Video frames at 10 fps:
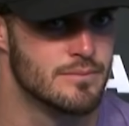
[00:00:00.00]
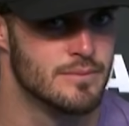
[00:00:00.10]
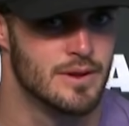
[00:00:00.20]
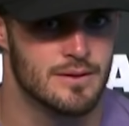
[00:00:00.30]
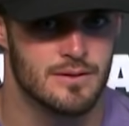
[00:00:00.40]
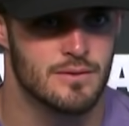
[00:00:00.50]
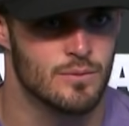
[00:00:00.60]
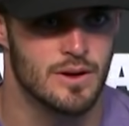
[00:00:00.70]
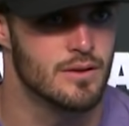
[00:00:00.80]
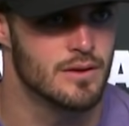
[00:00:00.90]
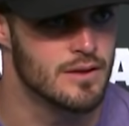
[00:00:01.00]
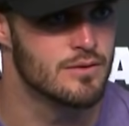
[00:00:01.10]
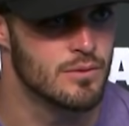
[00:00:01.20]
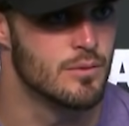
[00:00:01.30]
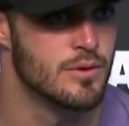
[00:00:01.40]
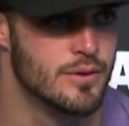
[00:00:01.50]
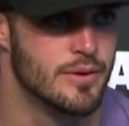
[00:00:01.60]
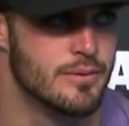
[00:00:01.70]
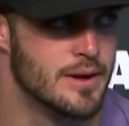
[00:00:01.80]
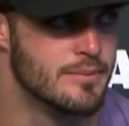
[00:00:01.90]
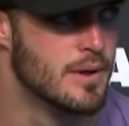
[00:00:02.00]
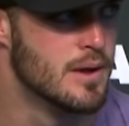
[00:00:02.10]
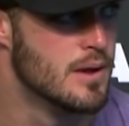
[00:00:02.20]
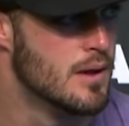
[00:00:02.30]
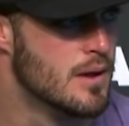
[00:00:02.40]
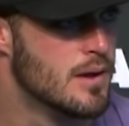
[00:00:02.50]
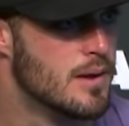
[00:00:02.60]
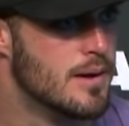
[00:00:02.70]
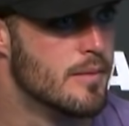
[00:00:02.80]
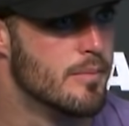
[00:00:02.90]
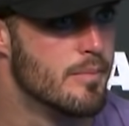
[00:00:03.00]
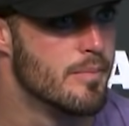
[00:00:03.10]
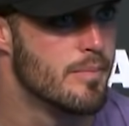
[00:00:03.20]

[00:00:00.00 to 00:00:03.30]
but it's weird, and that's what we're doing, right? Um,